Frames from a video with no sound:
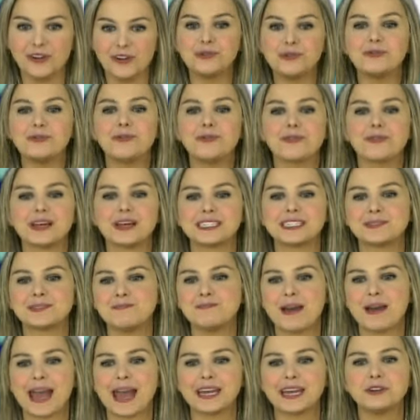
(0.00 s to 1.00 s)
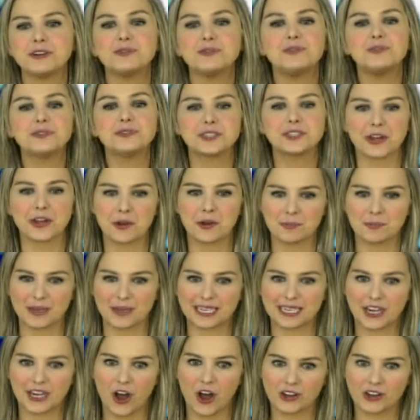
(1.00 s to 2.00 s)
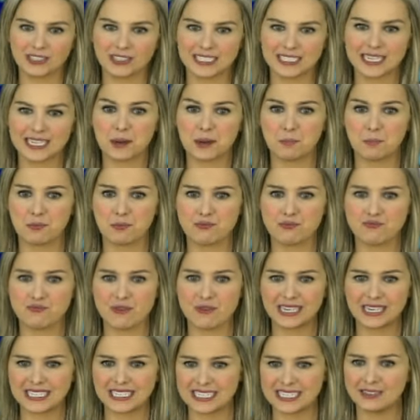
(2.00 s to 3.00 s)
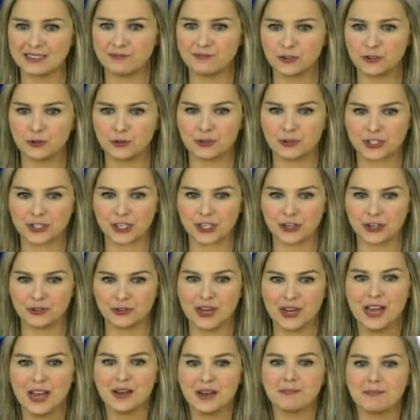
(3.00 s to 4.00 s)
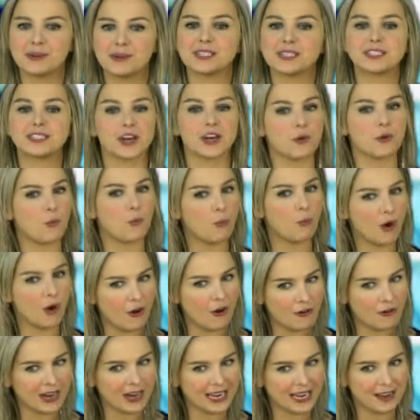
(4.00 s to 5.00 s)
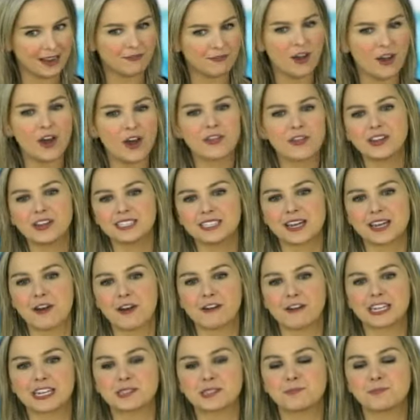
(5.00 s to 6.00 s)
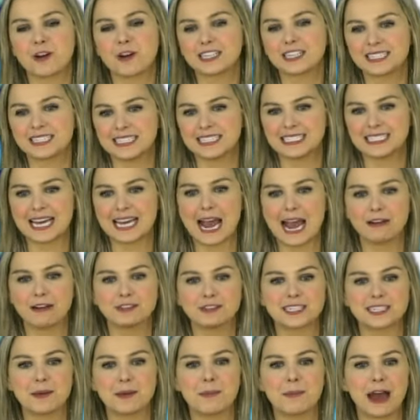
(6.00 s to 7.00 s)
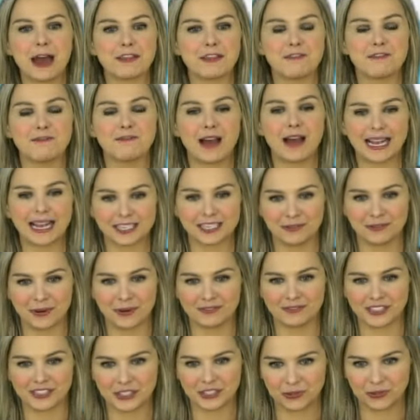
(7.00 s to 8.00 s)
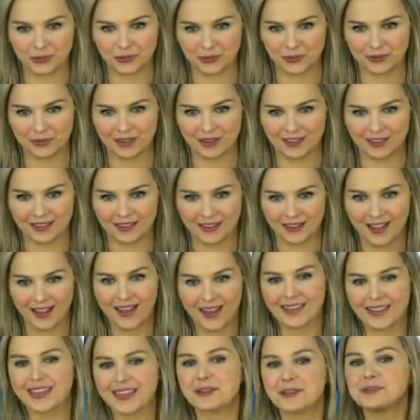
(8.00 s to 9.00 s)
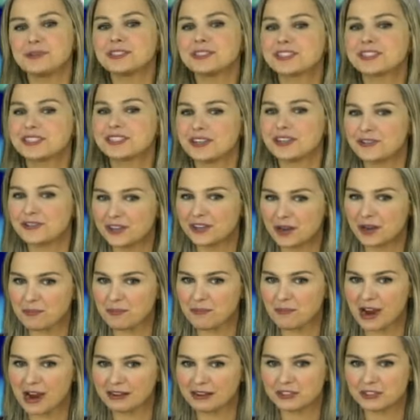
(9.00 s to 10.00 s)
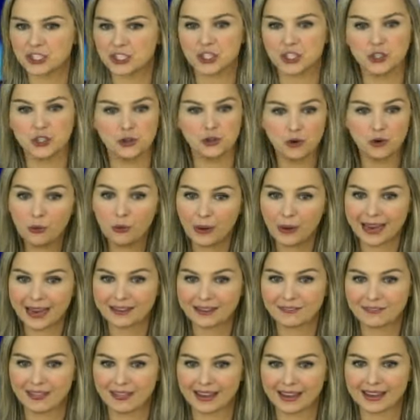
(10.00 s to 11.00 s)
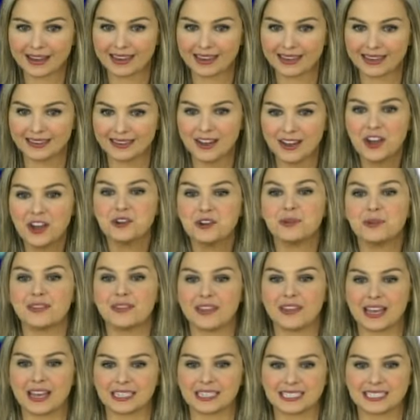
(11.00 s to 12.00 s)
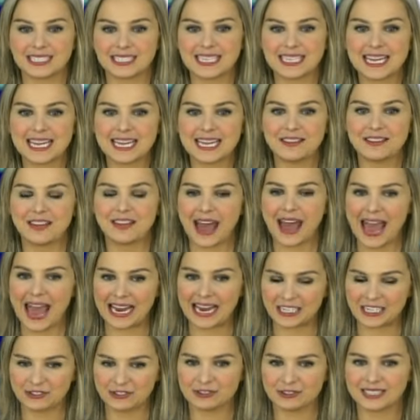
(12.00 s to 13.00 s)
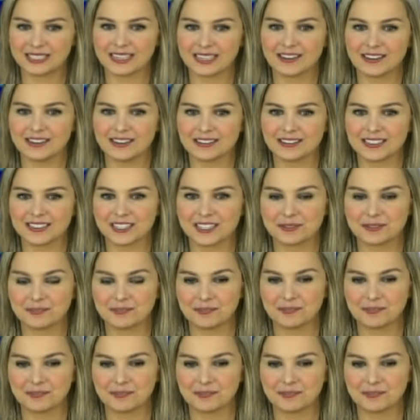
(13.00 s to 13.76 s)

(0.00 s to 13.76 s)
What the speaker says: All this may also be costing a pretty fortune, but don't worry if others are expressing doubts about the value of it all. They will soon come round to your way of thinking when they see the end result.